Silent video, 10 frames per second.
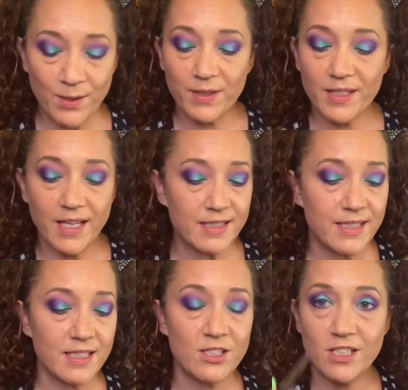the next thing
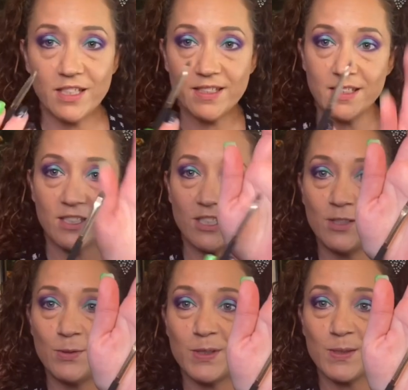she does is she
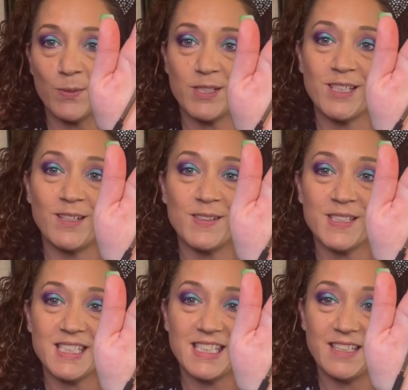uses what she calls a
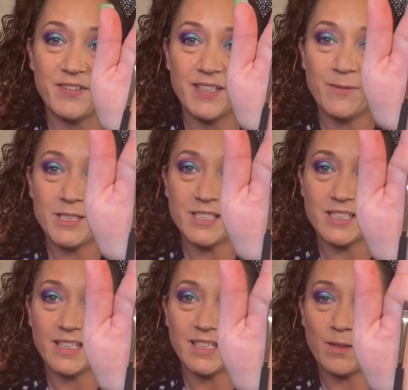stiffy, which is
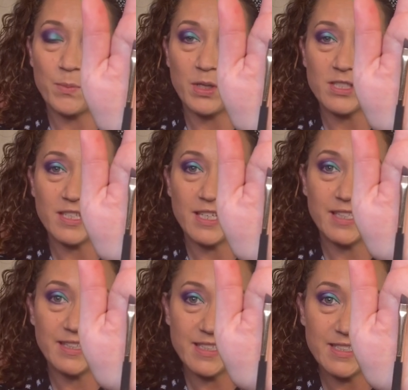like a brush like
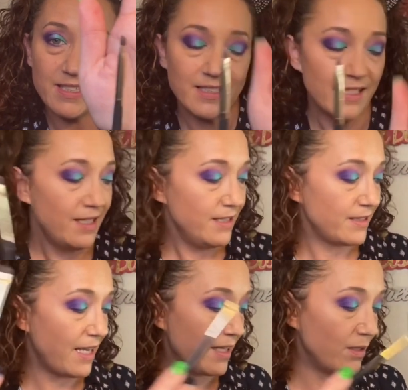this, the
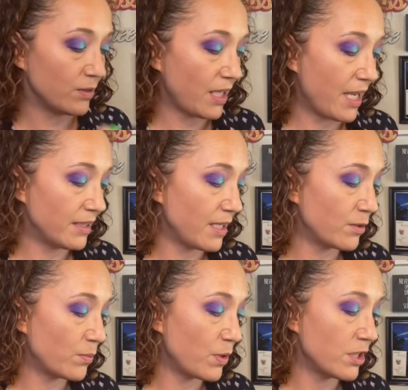angled eyeliner
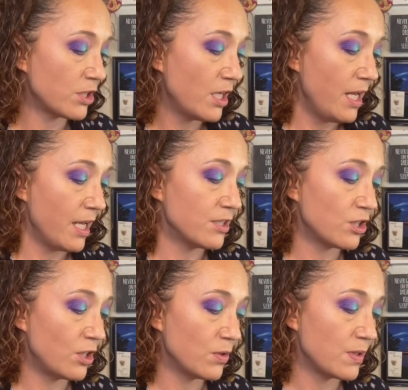brush, and she
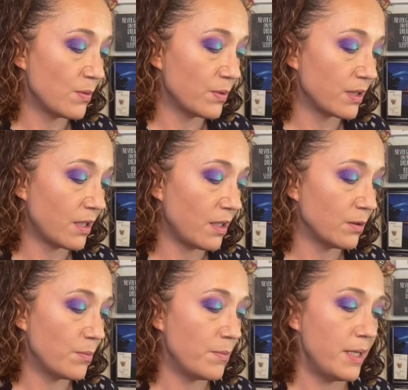goes in with the color
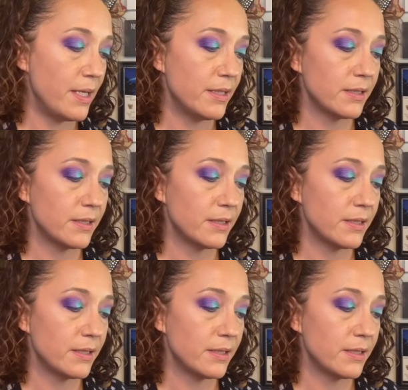Mint